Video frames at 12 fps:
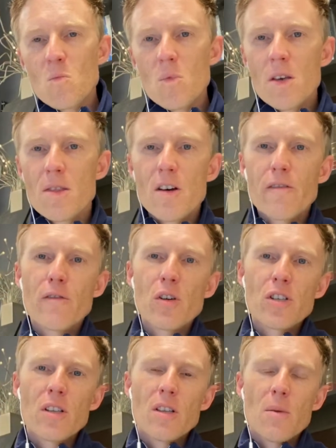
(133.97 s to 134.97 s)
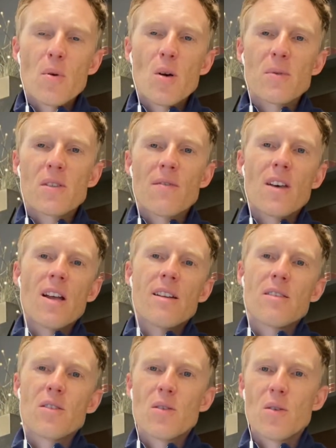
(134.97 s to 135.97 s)
the purpose of that
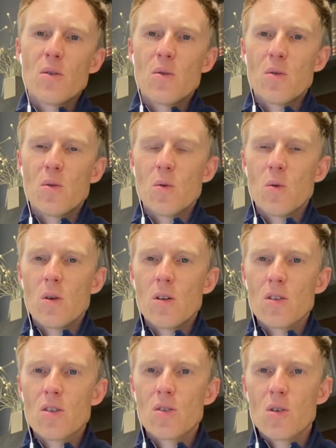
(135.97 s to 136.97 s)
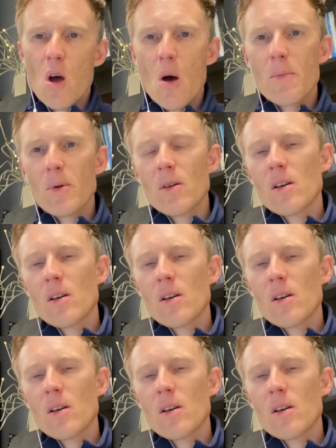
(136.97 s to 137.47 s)
is to stop